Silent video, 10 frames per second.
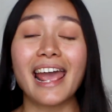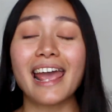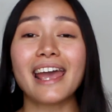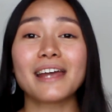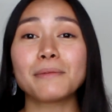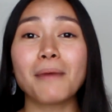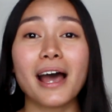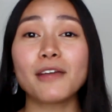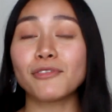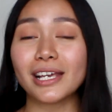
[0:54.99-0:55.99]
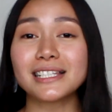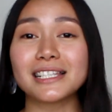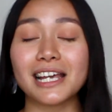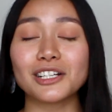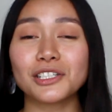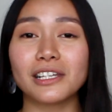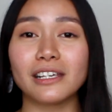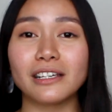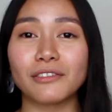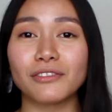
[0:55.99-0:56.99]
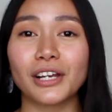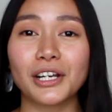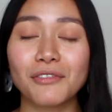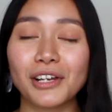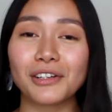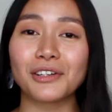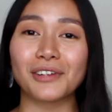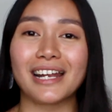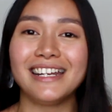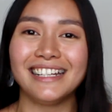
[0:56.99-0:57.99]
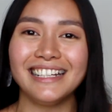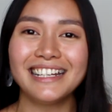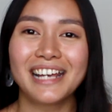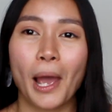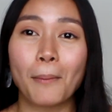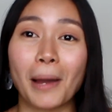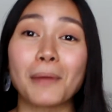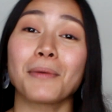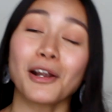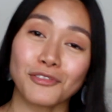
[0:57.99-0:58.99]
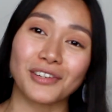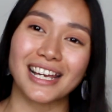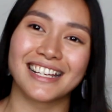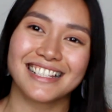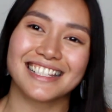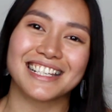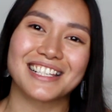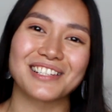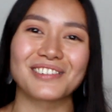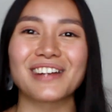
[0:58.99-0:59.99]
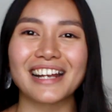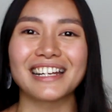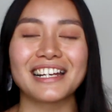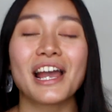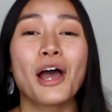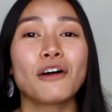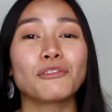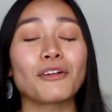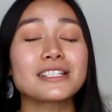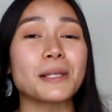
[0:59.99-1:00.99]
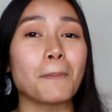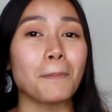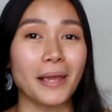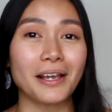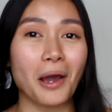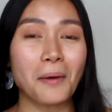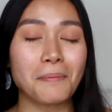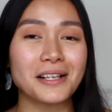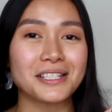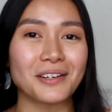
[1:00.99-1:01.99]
And my face is actually very ready. My bare face is ready for some makeup.